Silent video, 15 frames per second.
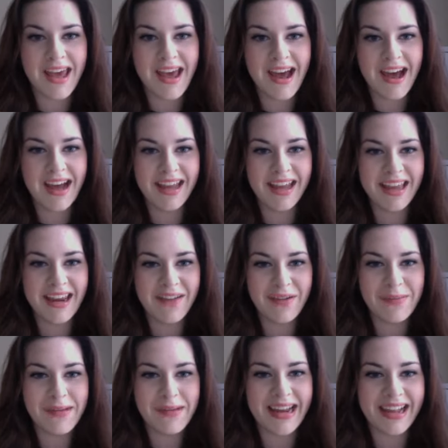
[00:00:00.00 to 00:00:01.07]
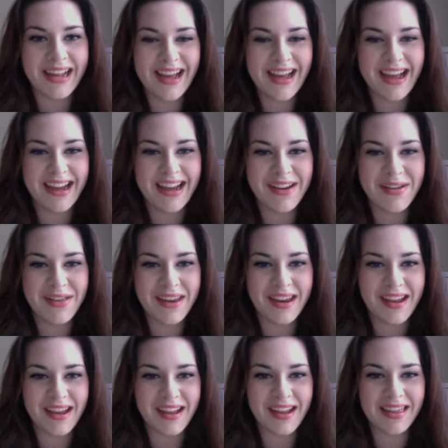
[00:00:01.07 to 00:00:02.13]
Hi again, everybody. I know
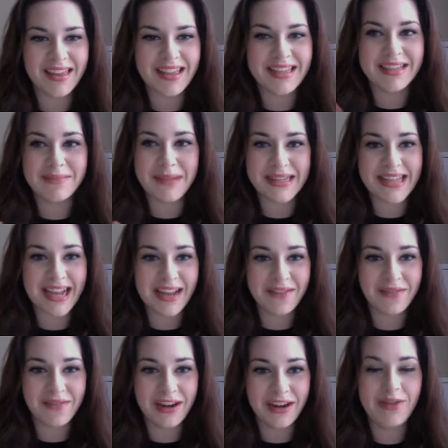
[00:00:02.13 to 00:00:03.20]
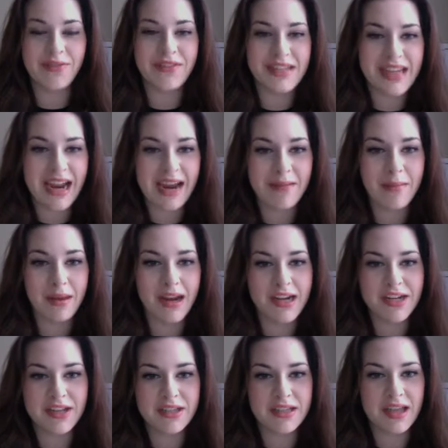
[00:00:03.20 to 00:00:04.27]
that this is my second video of the day, but I
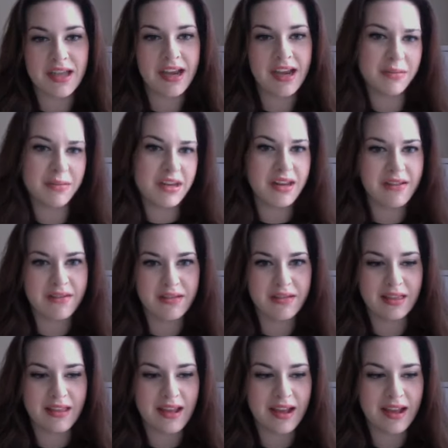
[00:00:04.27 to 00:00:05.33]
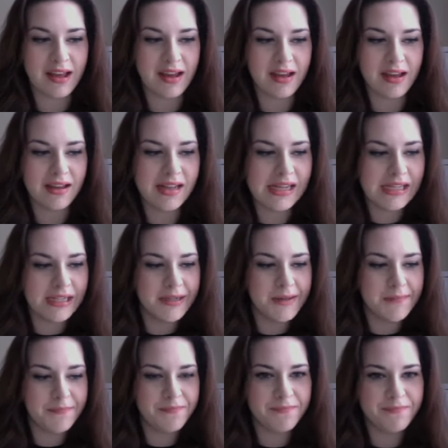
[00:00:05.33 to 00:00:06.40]
just kind of been in like a
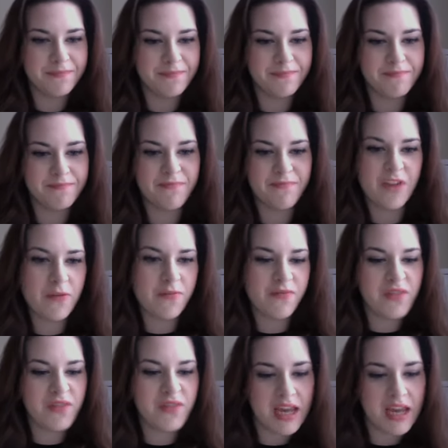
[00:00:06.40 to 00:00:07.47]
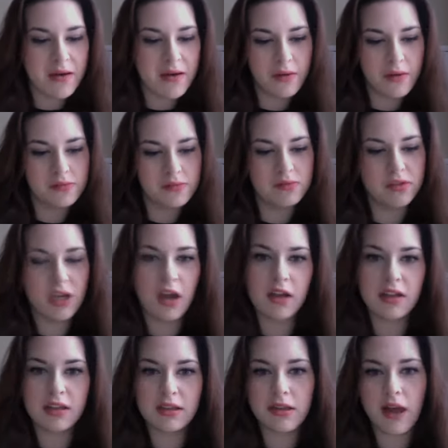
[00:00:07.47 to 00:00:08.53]
film, video,
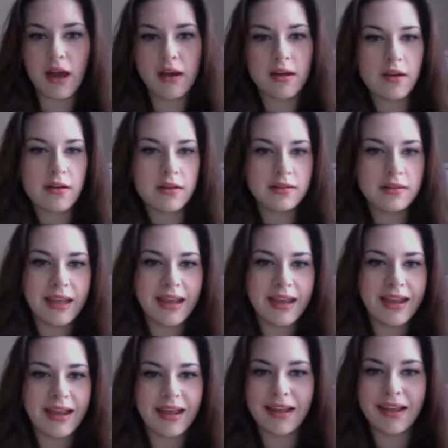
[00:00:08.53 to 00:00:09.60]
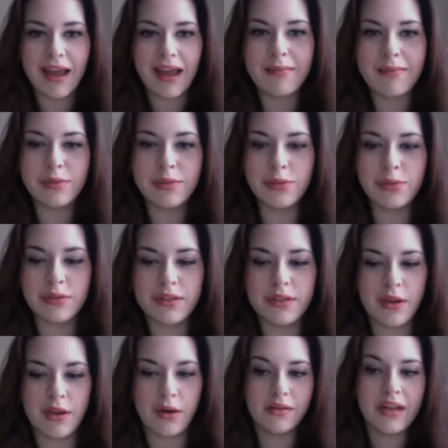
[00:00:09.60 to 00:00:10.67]
talk a lot all day kind of mood.
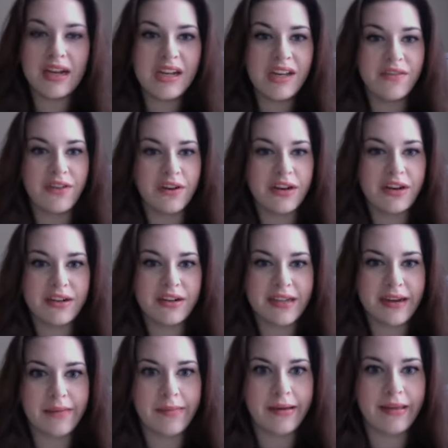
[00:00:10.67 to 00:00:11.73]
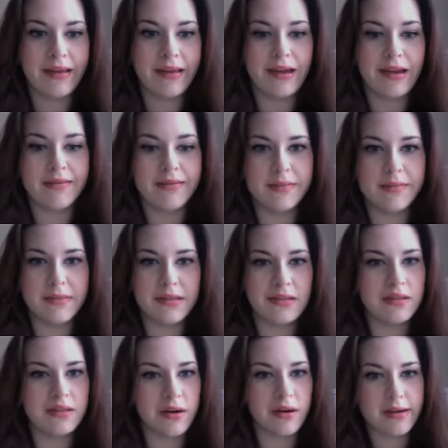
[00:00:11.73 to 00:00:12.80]
So if you're irritated by that, I'm so
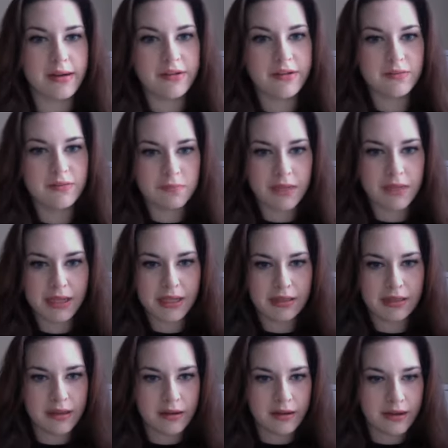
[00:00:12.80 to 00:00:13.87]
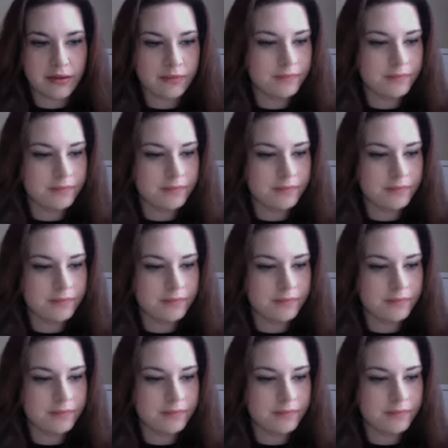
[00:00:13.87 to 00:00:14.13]
sorry. Just click on out.